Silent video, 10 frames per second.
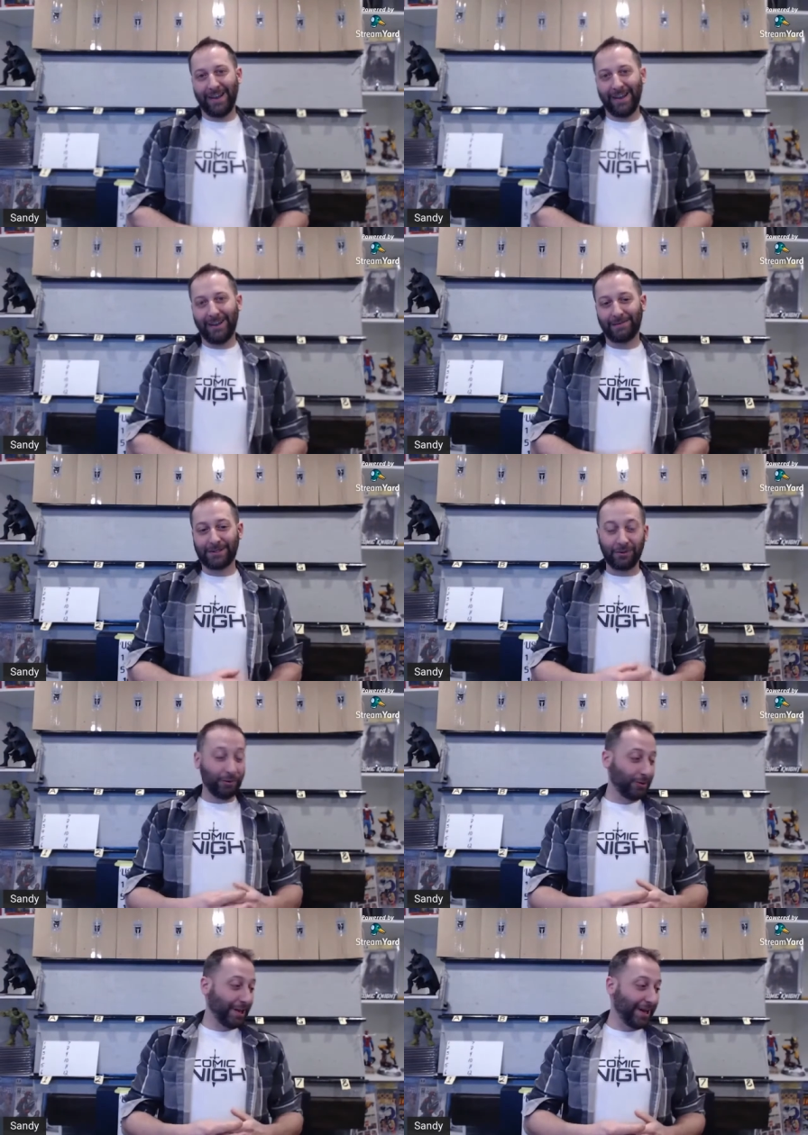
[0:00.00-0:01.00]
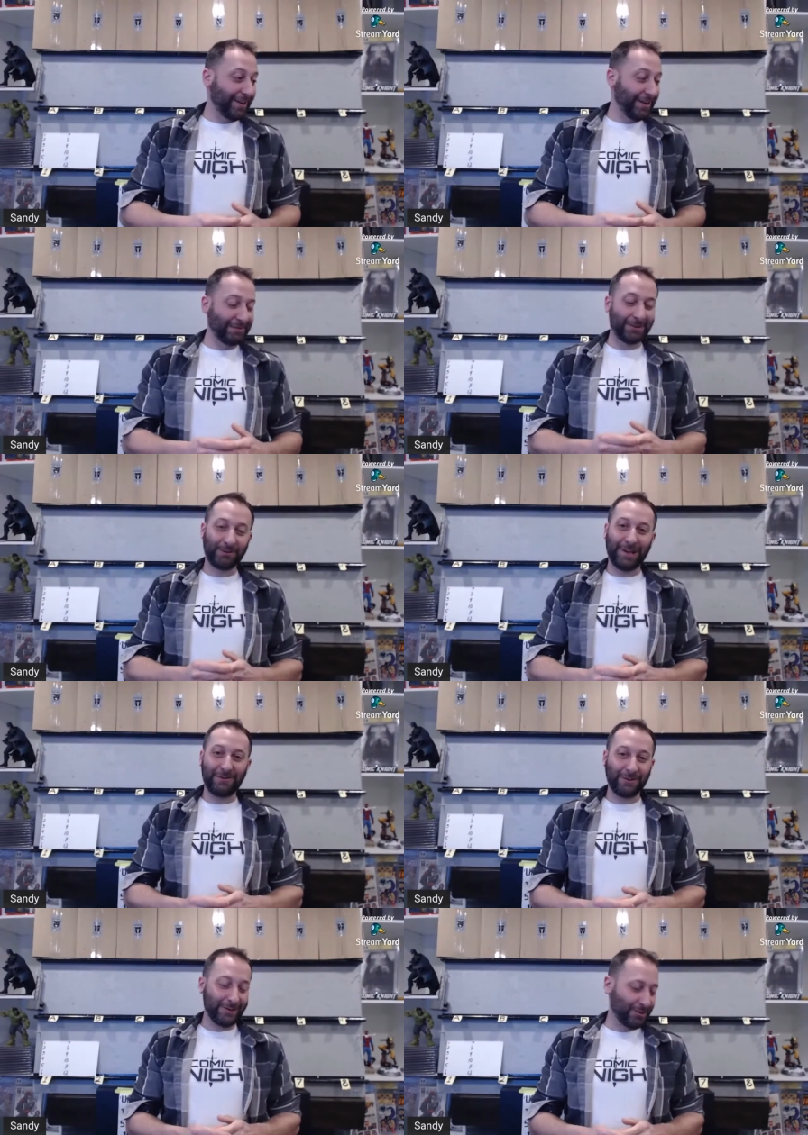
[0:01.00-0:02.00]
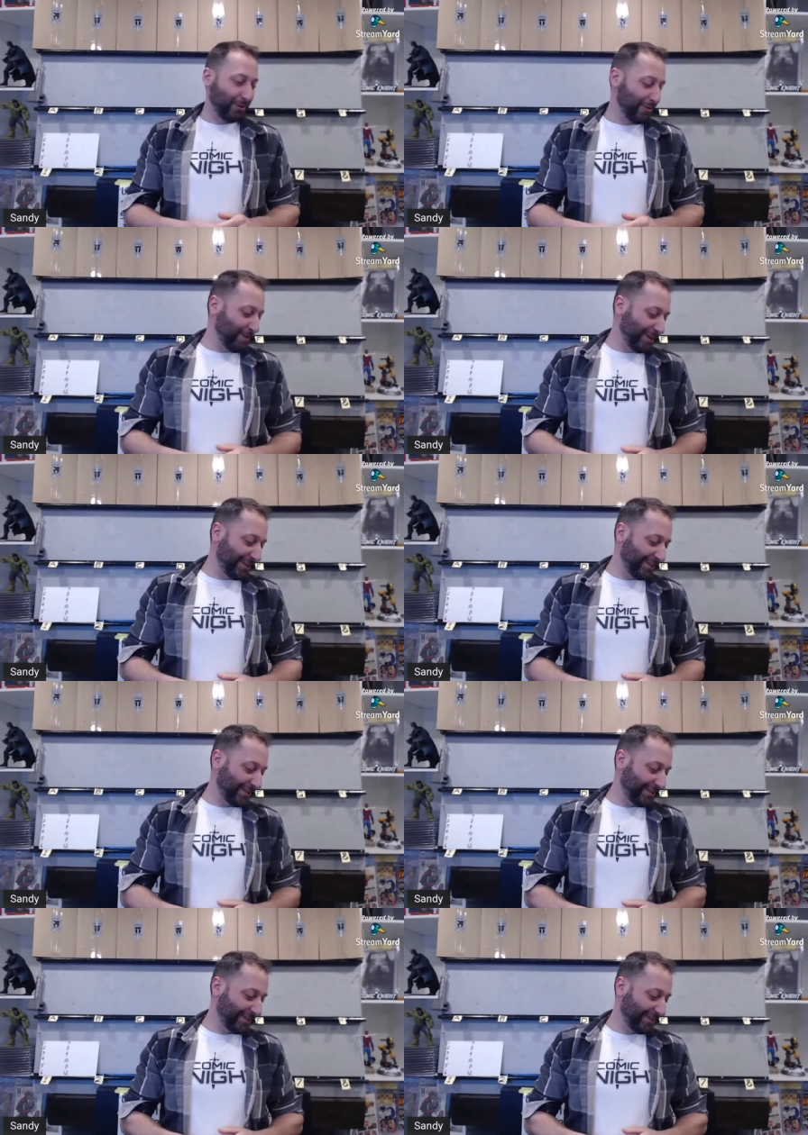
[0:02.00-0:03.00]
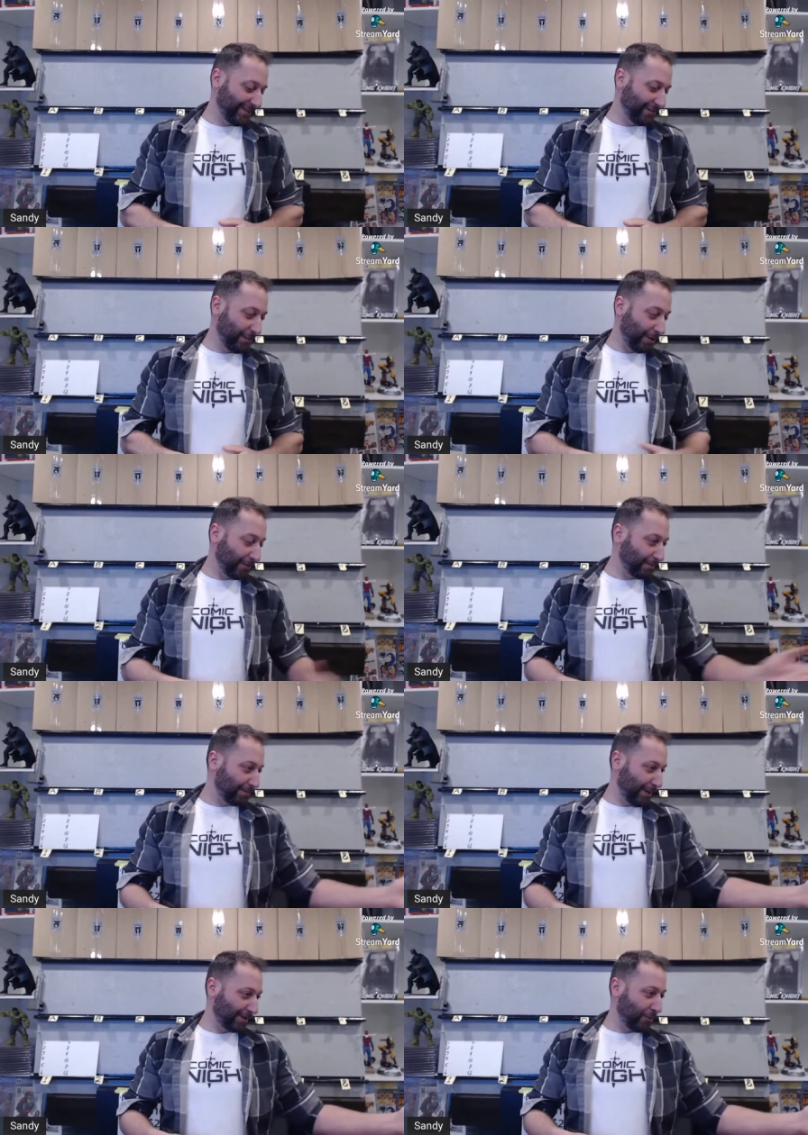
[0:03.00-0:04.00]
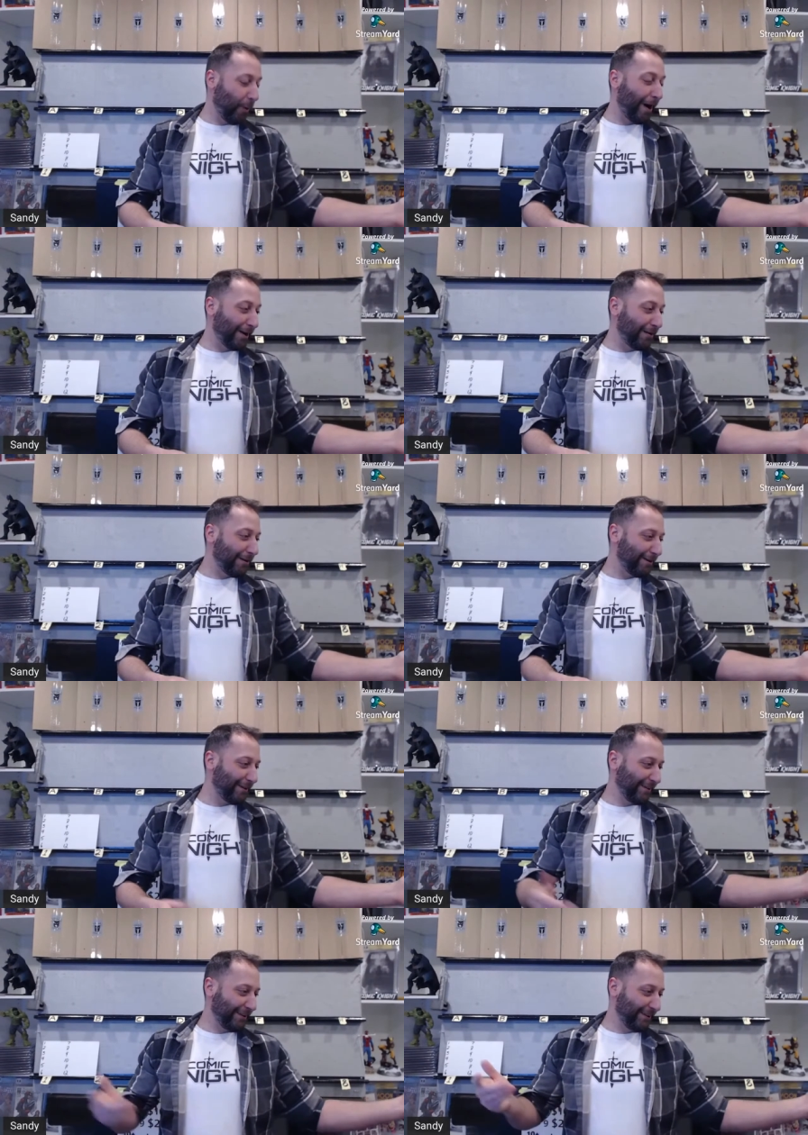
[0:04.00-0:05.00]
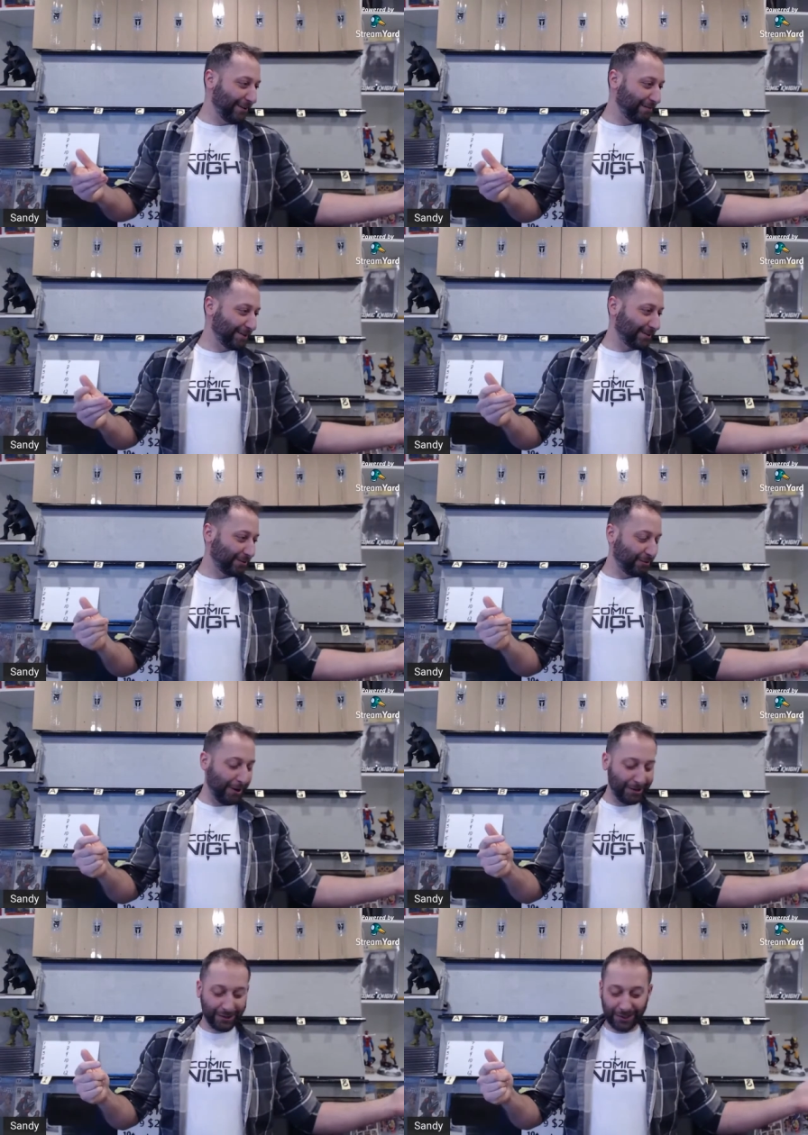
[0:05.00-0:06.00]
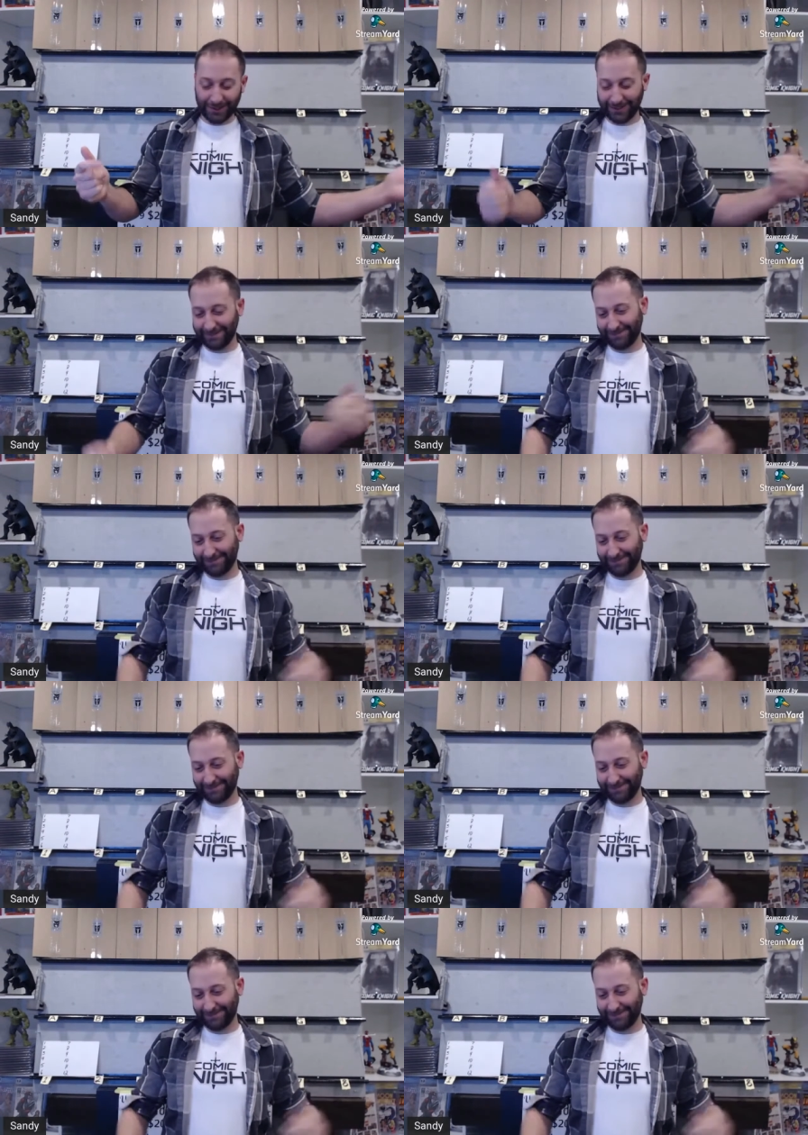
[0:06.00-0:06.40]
I want to hear the so feedback. glad. I'm so glad you could join me. Welcome, my squire, uh, yes. uh, Mr. Roger,